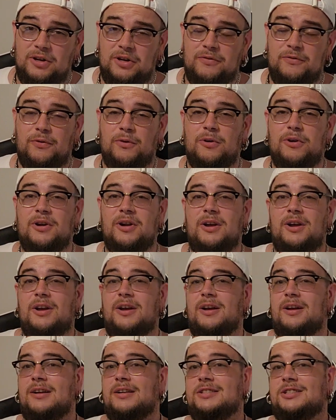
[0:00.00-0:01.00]
looking for,
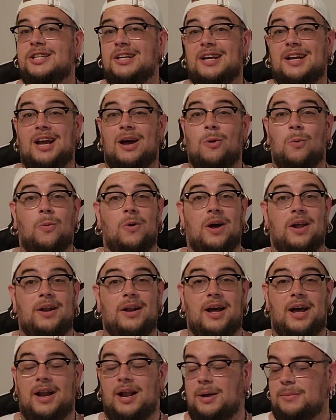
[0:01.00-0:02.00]
check out Whatnot.